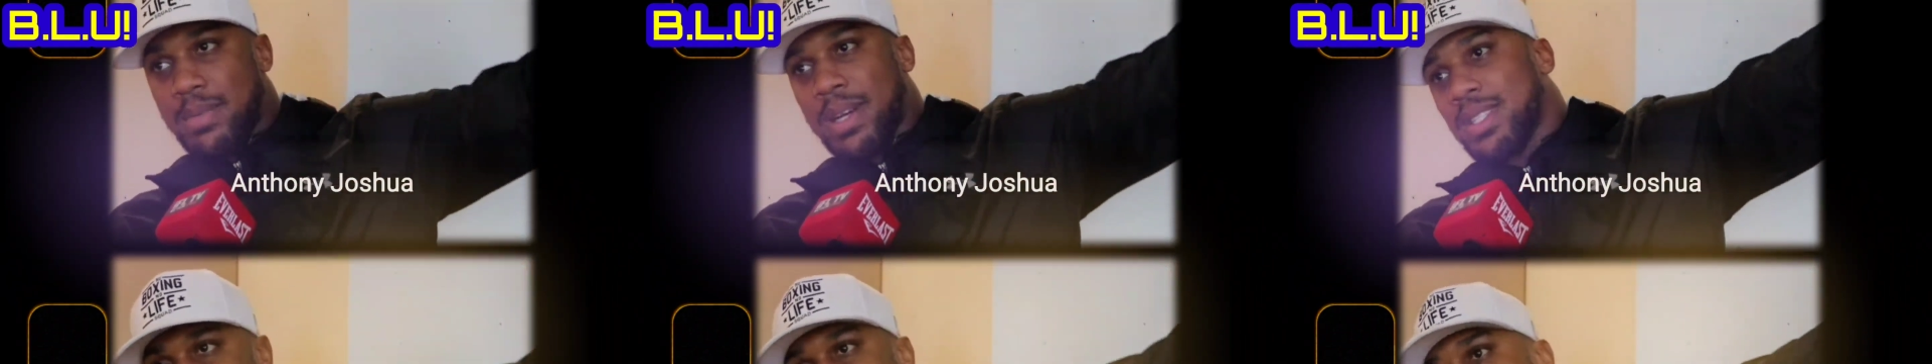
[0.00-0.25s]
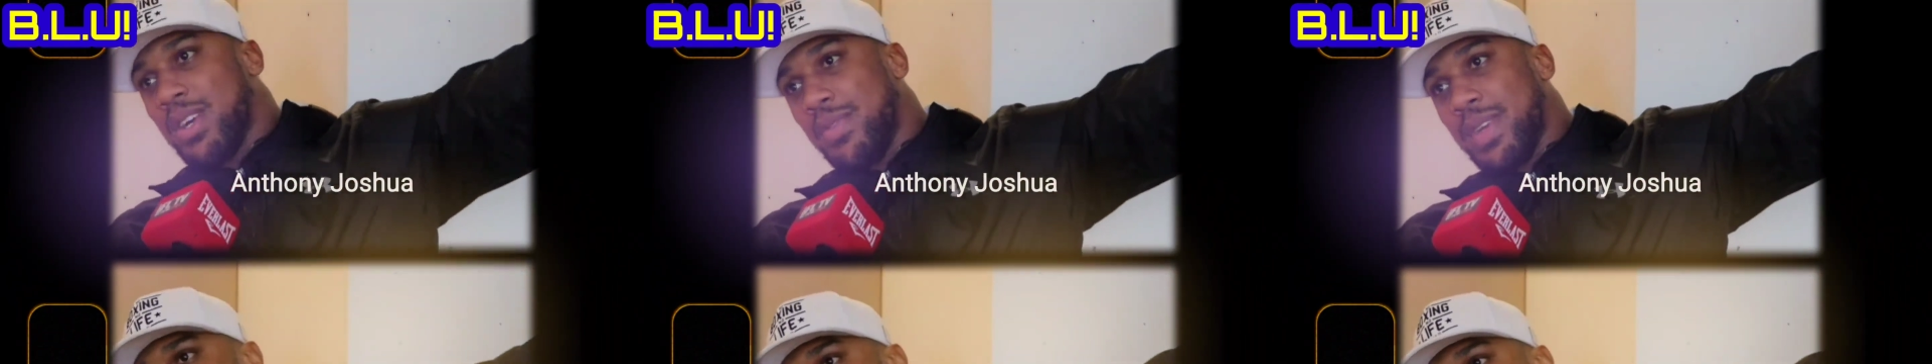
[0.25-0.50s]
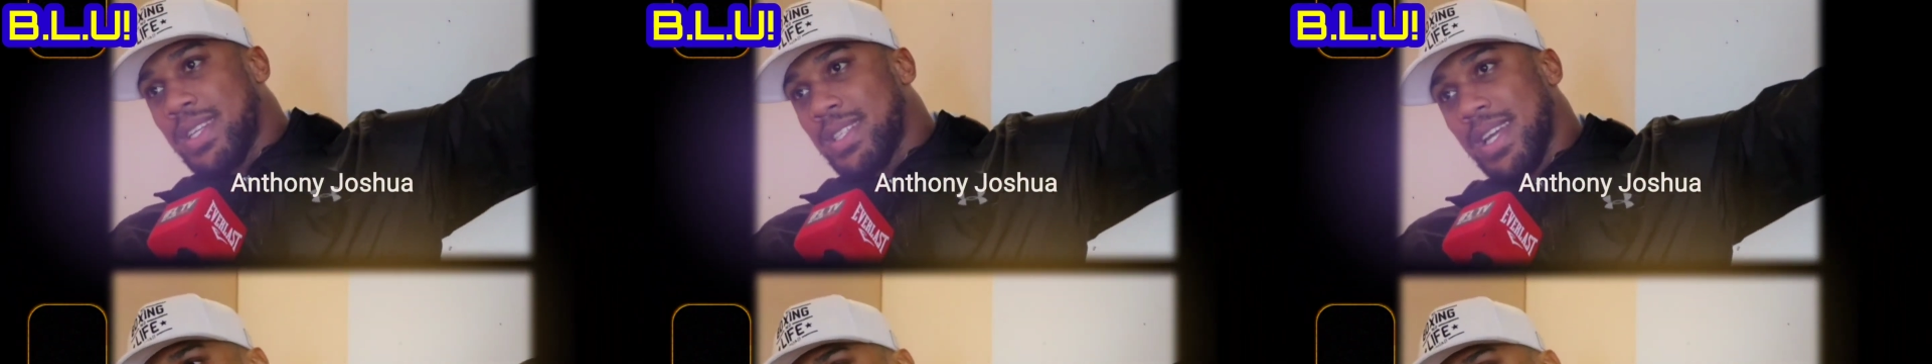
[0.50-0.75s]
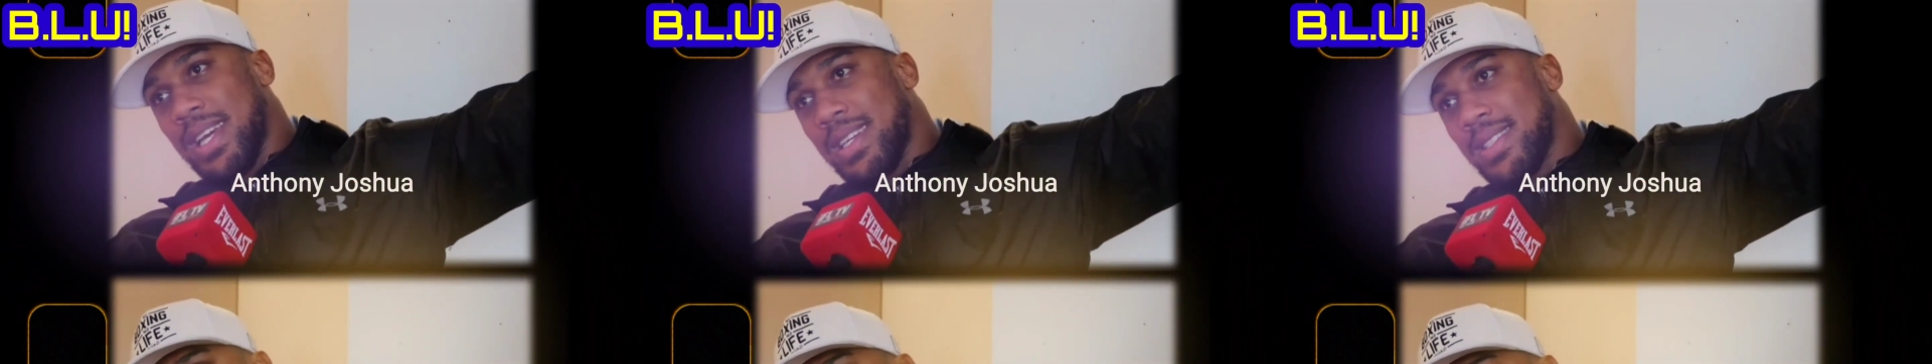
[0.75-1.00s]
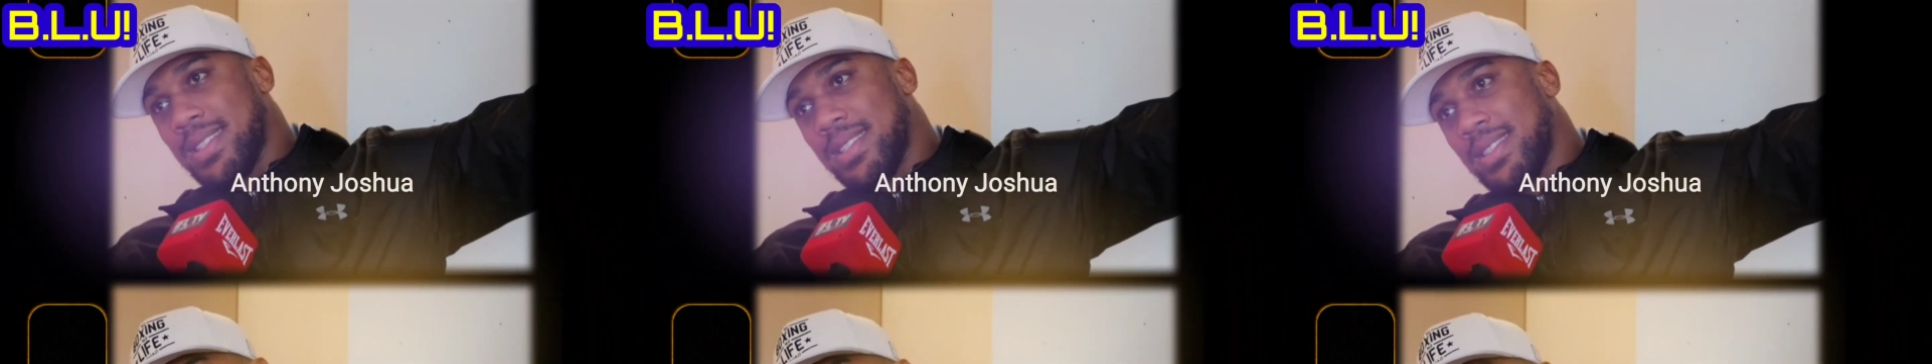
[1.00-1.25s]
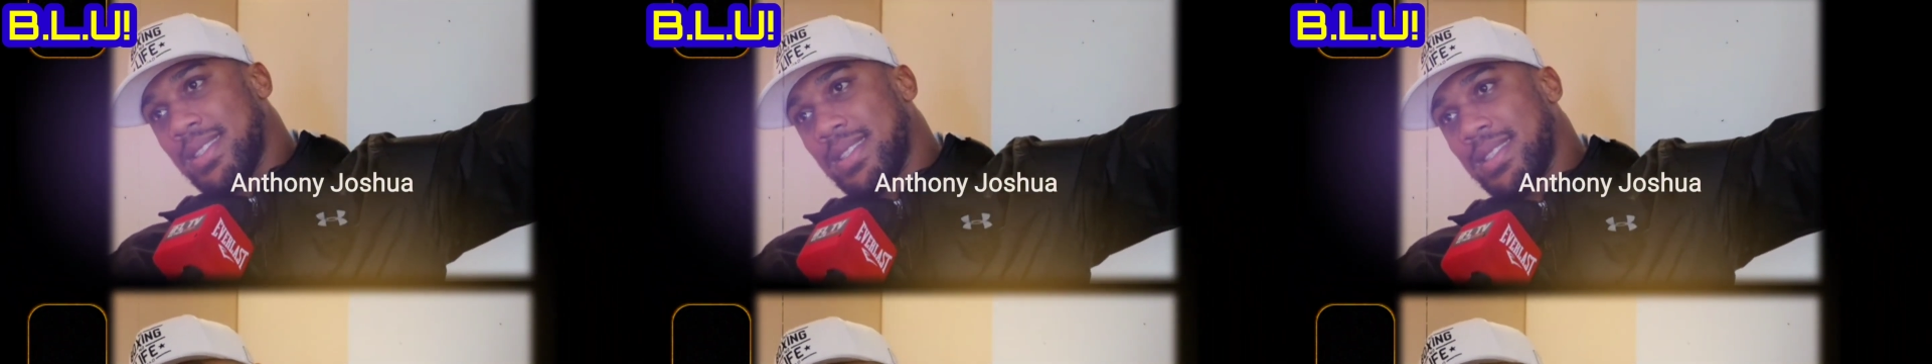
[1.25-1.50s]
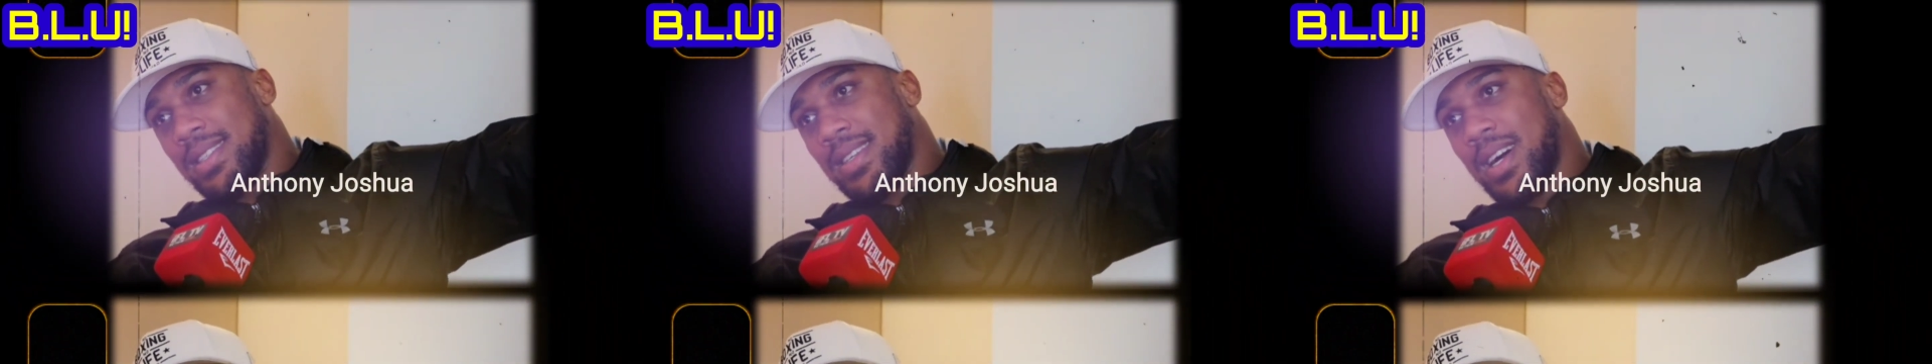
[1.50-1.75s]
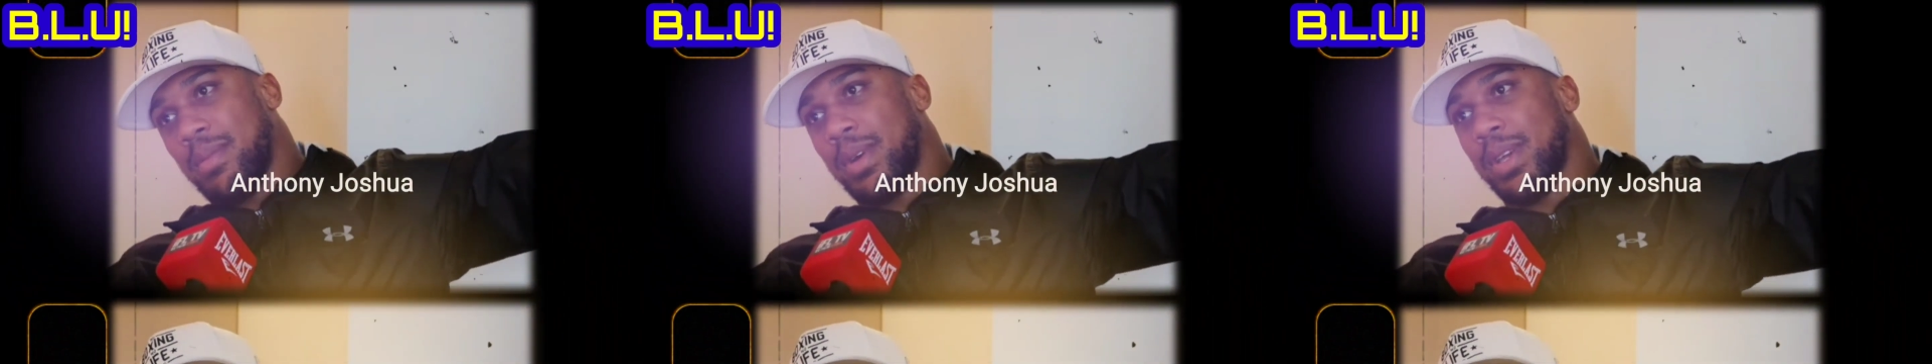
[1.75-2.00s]
basing myself in the States
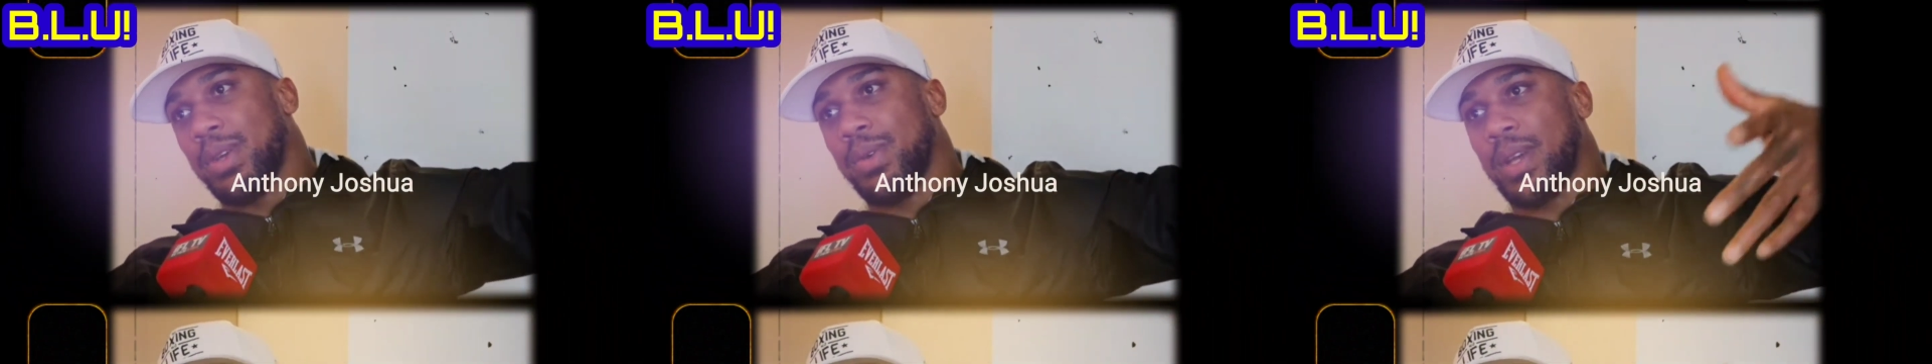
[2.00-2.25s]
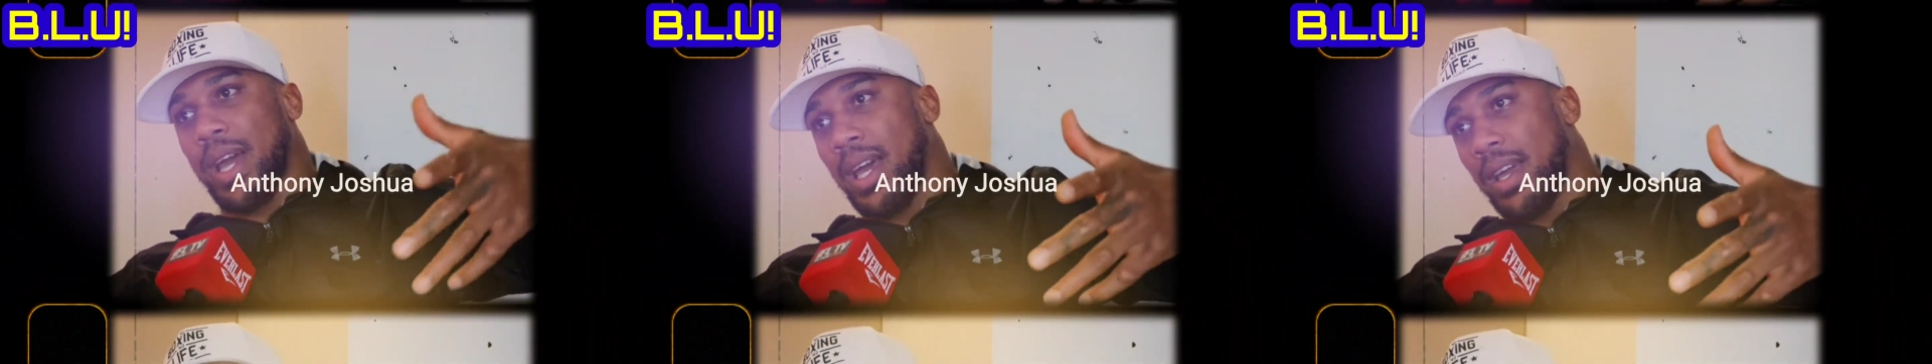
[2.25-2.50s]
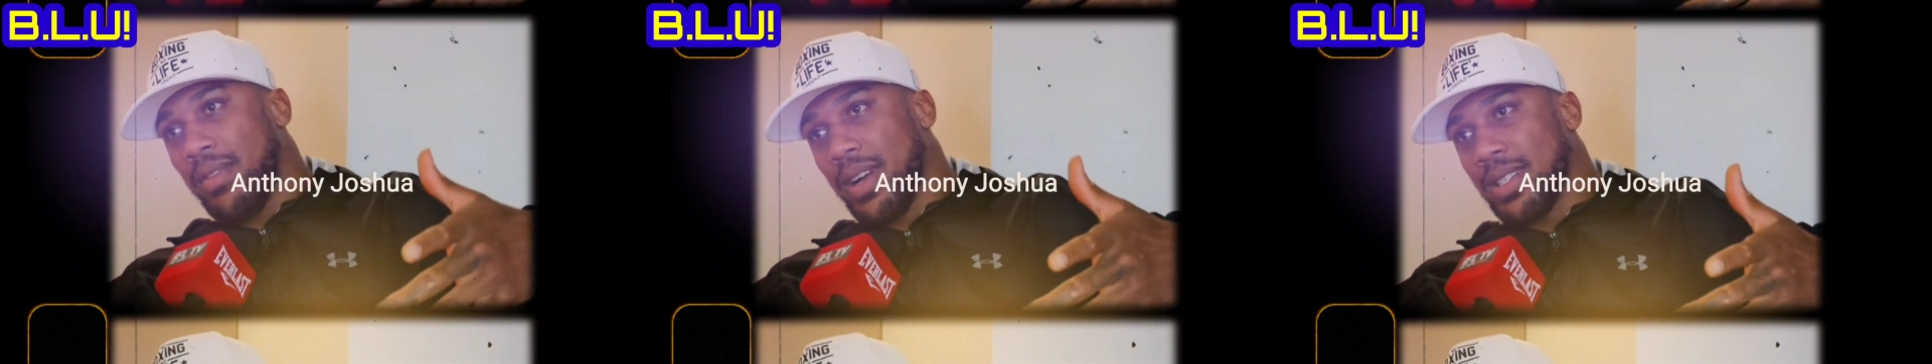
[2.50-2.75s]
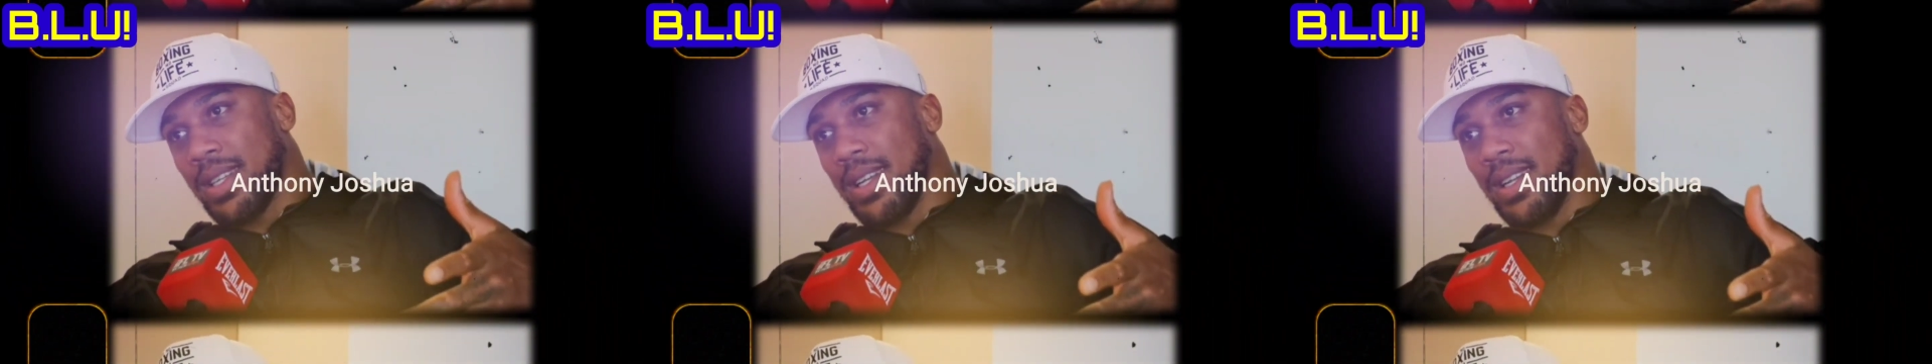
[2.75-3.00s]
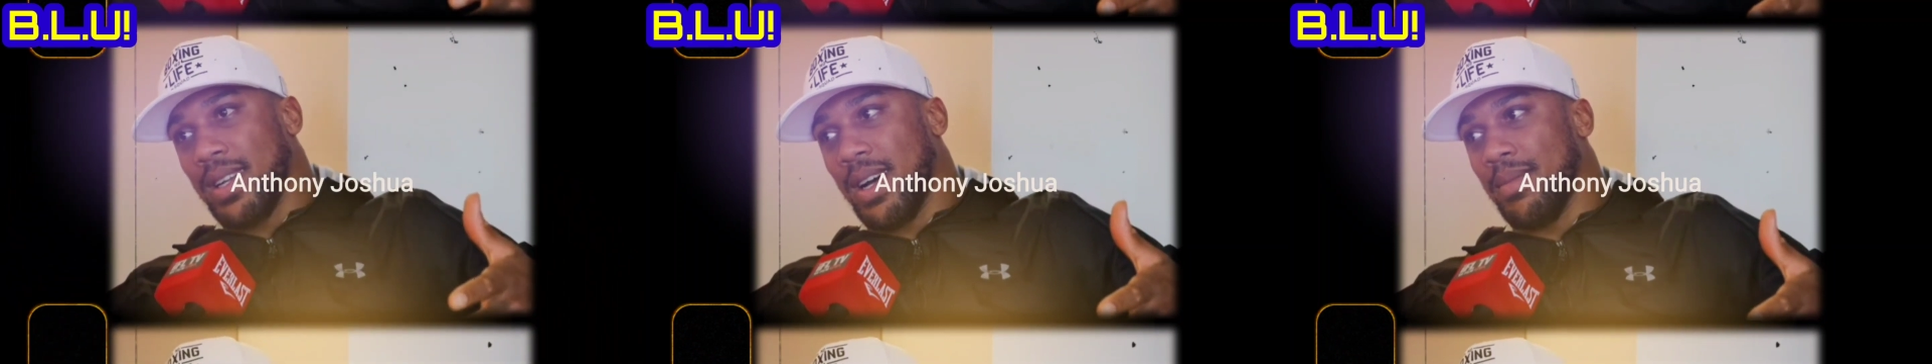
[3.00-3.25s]
I'm a UK resident.